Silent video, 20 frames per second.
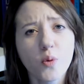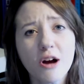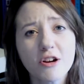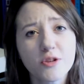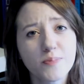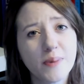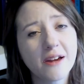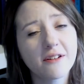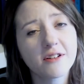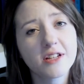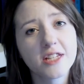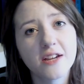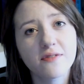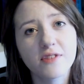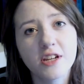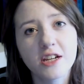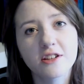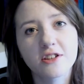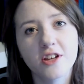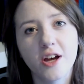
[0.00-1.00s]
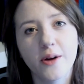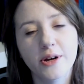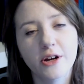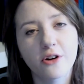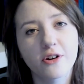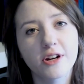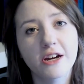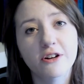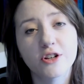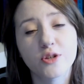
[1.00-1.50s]
Whilst Parents' Evening is going
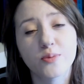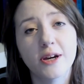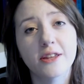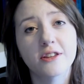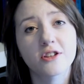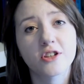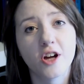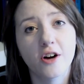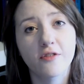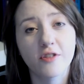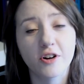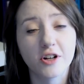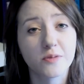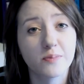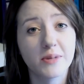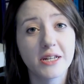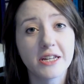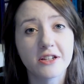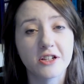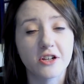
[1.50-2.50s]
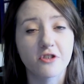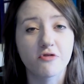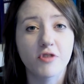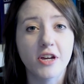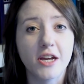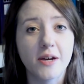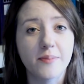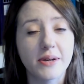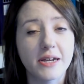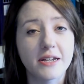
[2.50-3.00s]
on elsewhere, the Scovox Blitzer
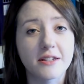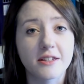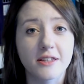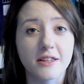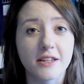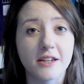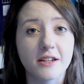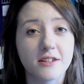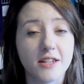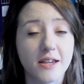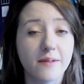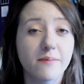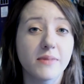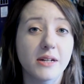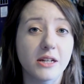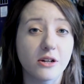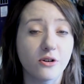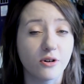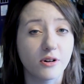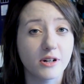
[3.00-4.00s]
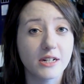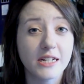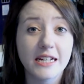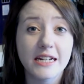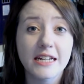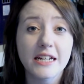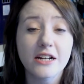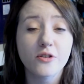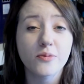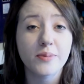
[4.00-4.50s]
reappears in the Assembly Hall a
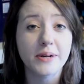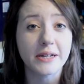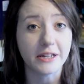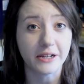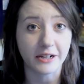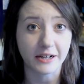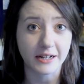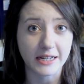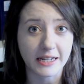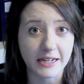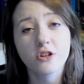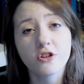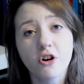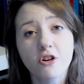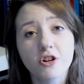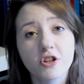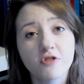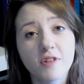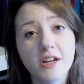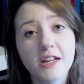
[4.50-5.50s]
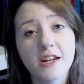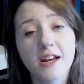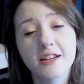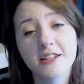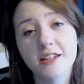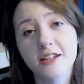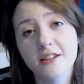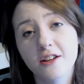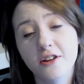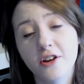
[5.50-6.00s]
little bit early. The Doctor
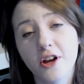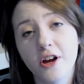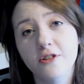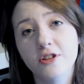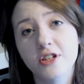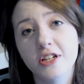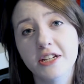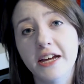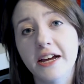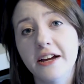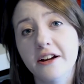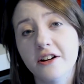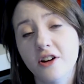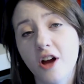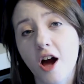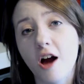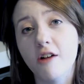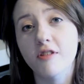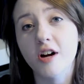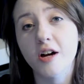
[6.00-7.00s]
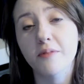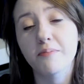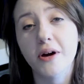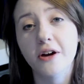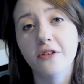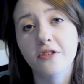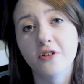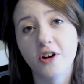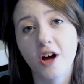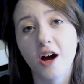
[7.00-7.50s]
realises and goes to get Clara.
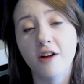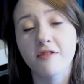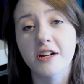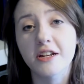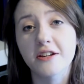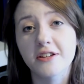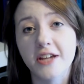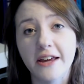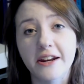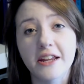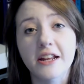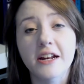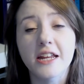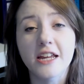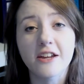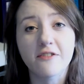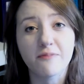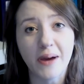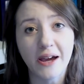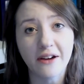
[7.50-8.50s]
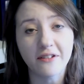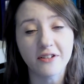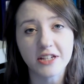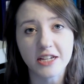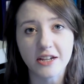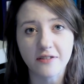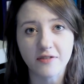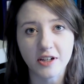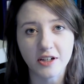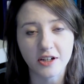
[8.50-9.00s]
Both Clara and Danny leave
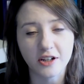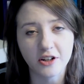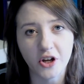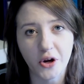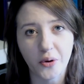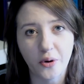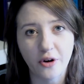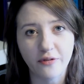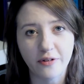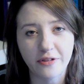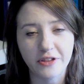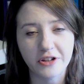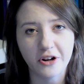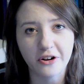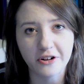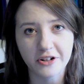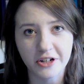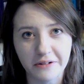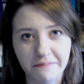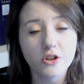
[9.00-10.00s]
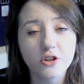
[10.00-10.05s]
Parents' Evening and go off with the Doctor.